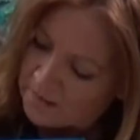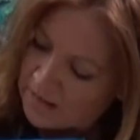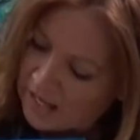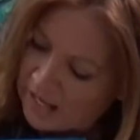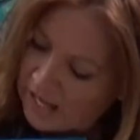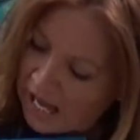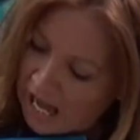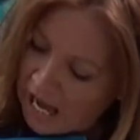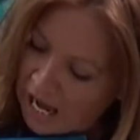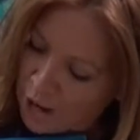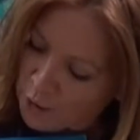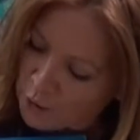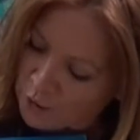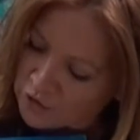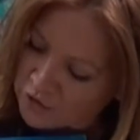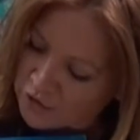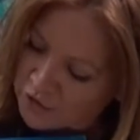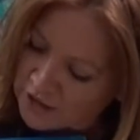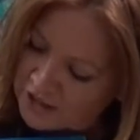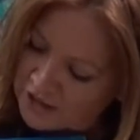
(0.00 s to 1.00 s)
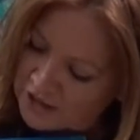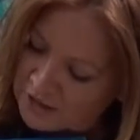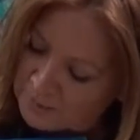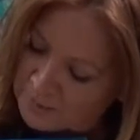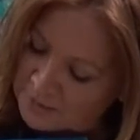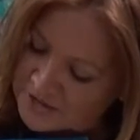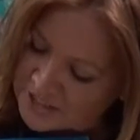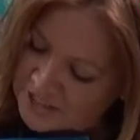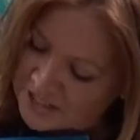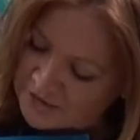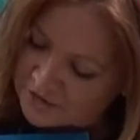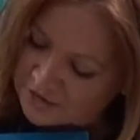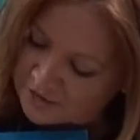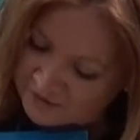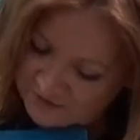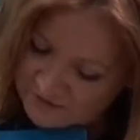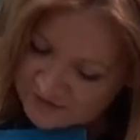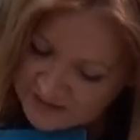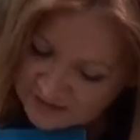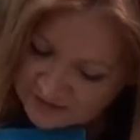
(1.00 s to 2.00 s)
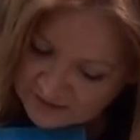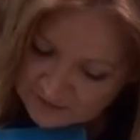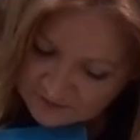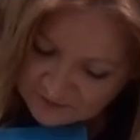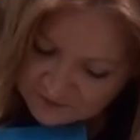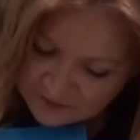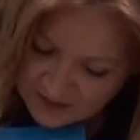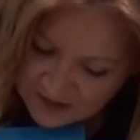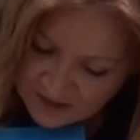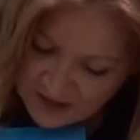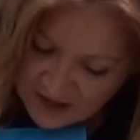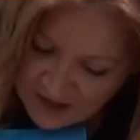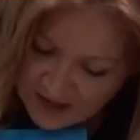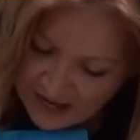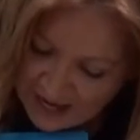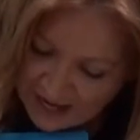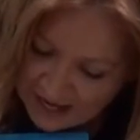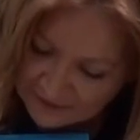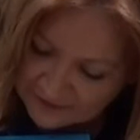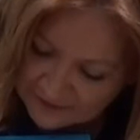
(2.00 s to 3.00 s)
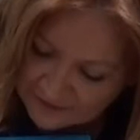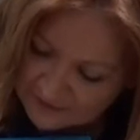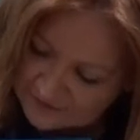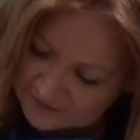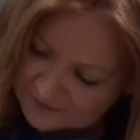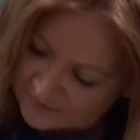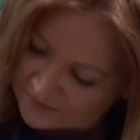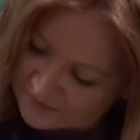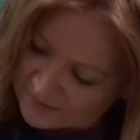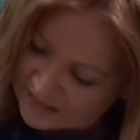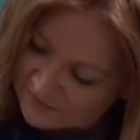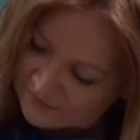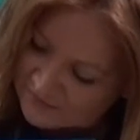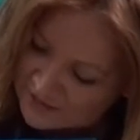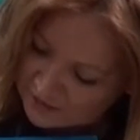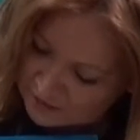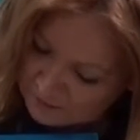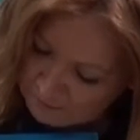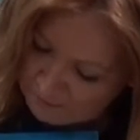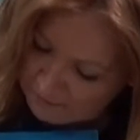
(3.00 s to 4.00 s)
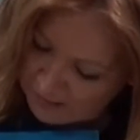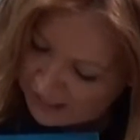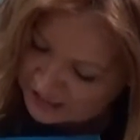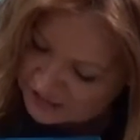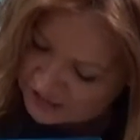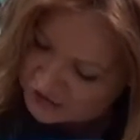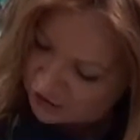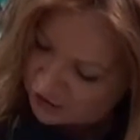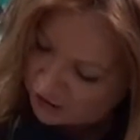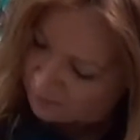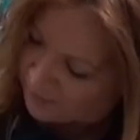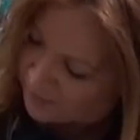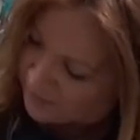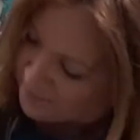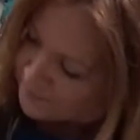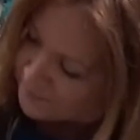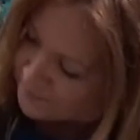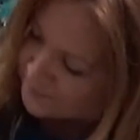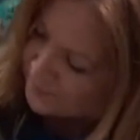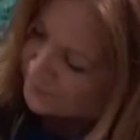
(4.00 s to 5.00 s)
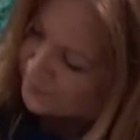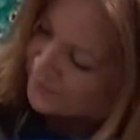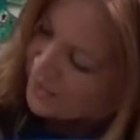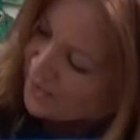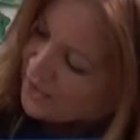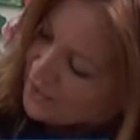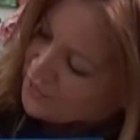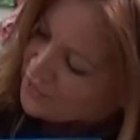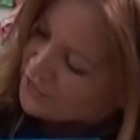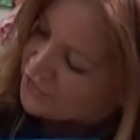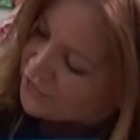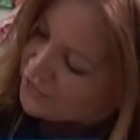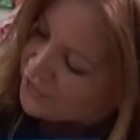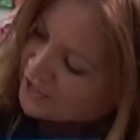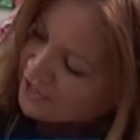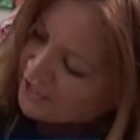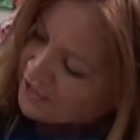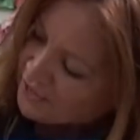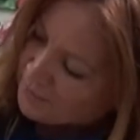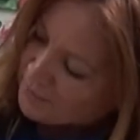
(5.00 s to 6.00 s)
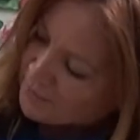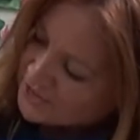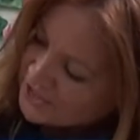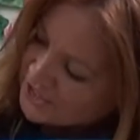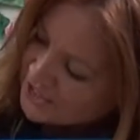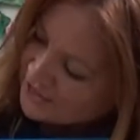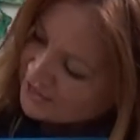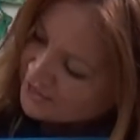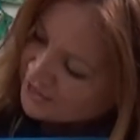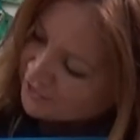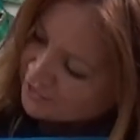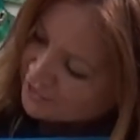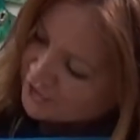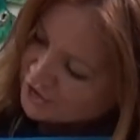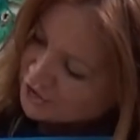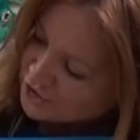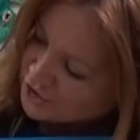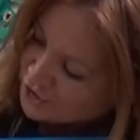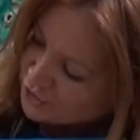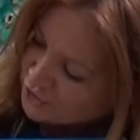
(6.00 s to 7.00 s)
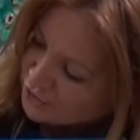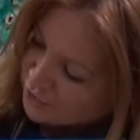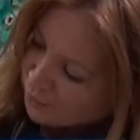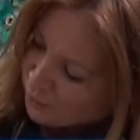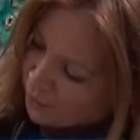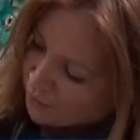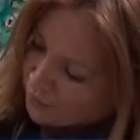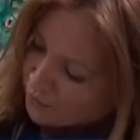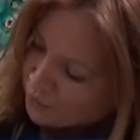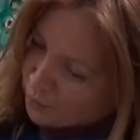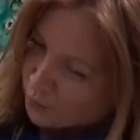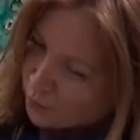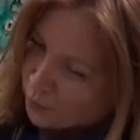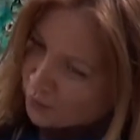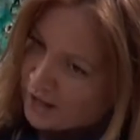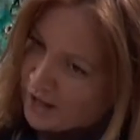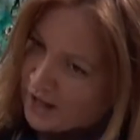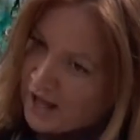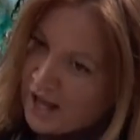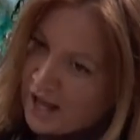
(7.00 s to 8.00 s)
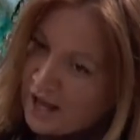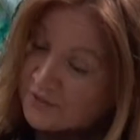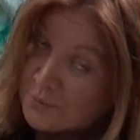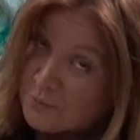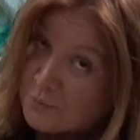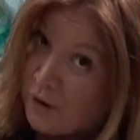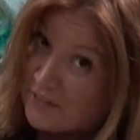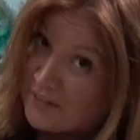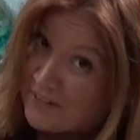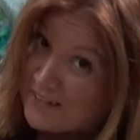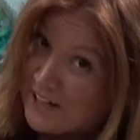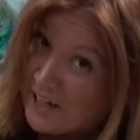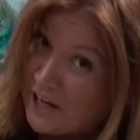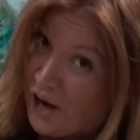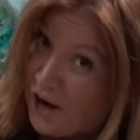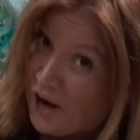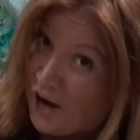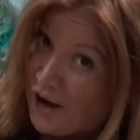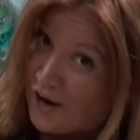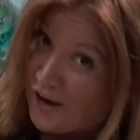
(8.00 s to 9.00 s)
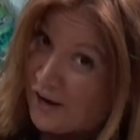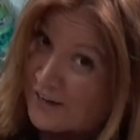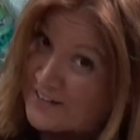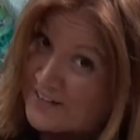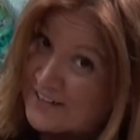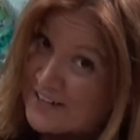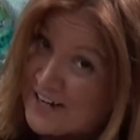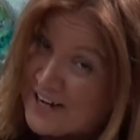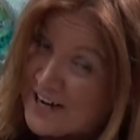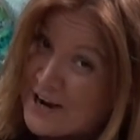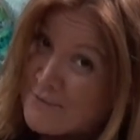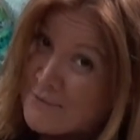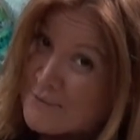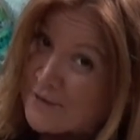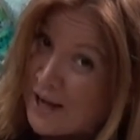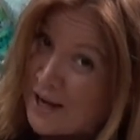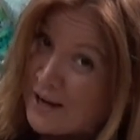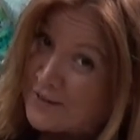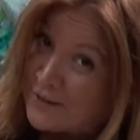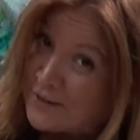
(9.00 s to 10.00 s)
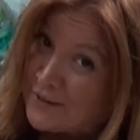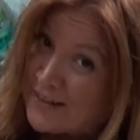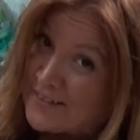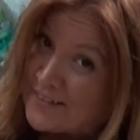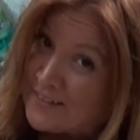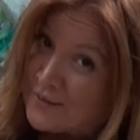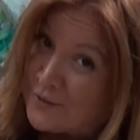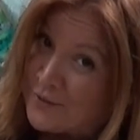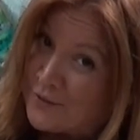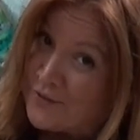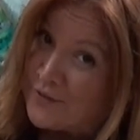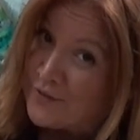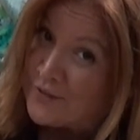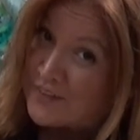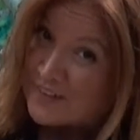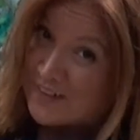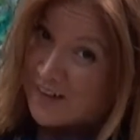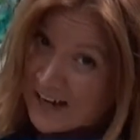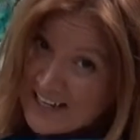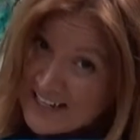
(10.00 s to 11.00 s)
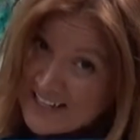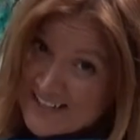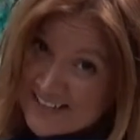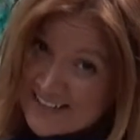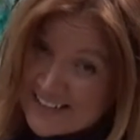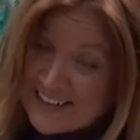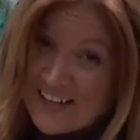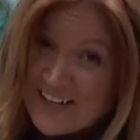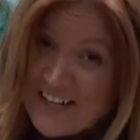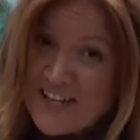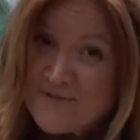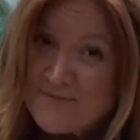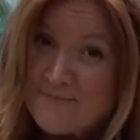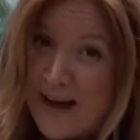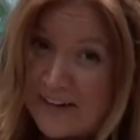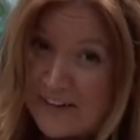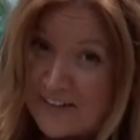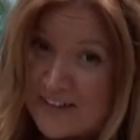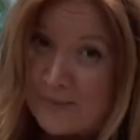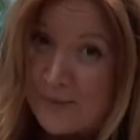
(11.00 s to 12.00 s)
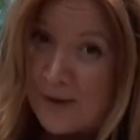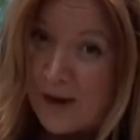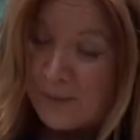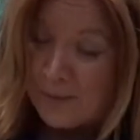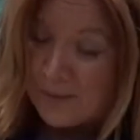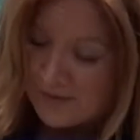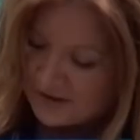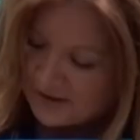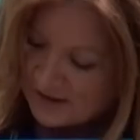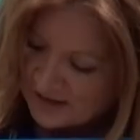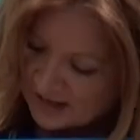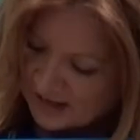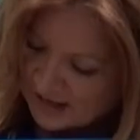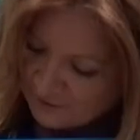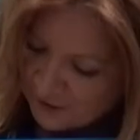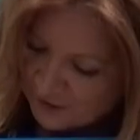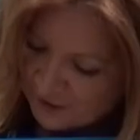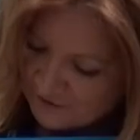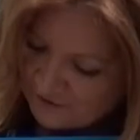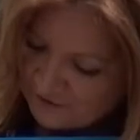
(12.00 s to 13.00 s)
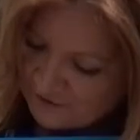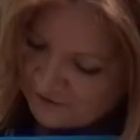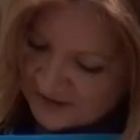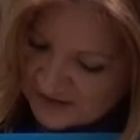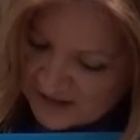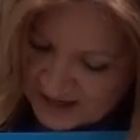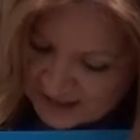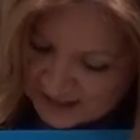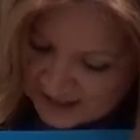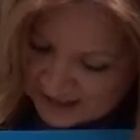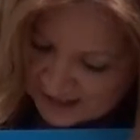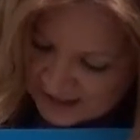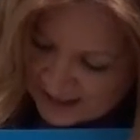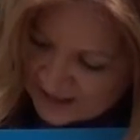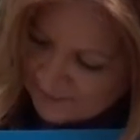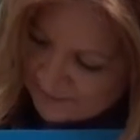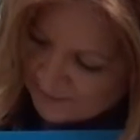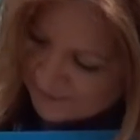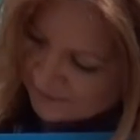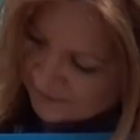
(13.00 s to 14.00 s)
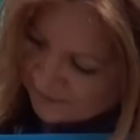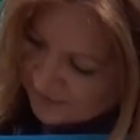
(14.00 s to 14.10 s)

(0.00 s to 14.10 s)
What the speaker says: how the material feels, and just seeing if they can match up the material to the one on the wall. It's surprisingly hard, without your sense of sight, to match them up. I've got a feeling